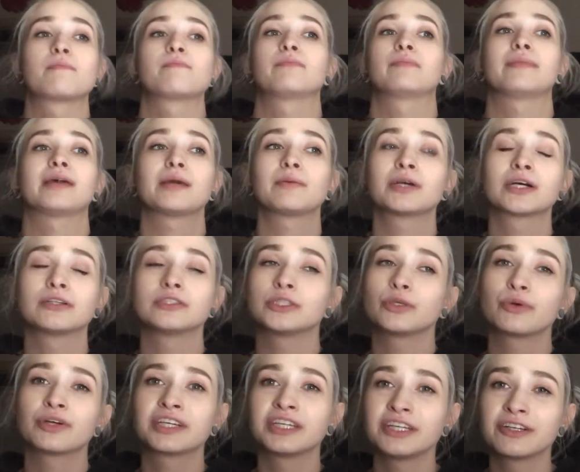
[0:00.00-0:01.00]
Maybe I'll do
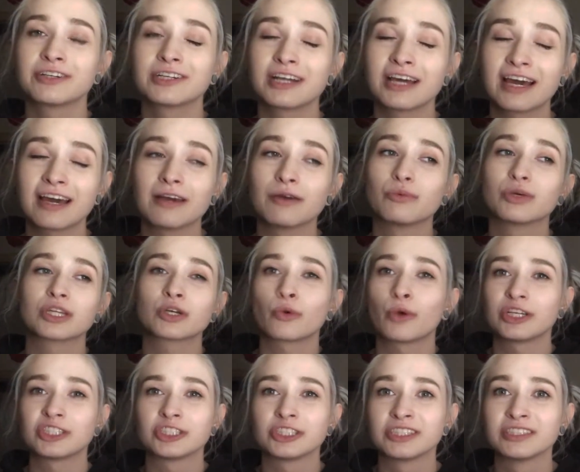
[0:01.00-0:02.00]
a Q and A with
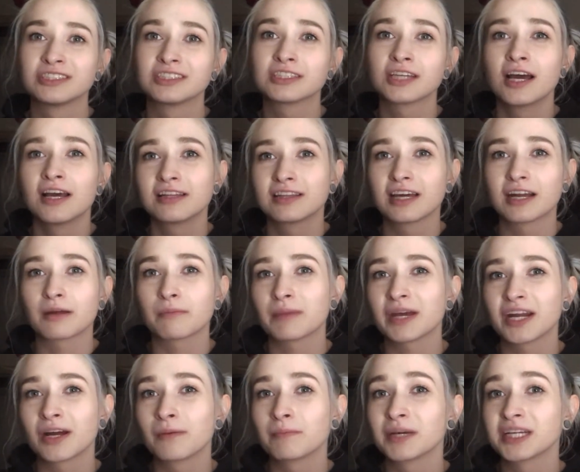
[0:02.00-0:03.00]
questions that I
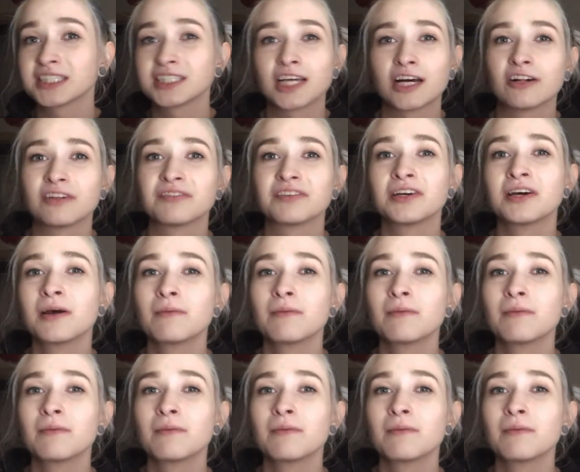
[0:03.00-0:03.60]
made up myself,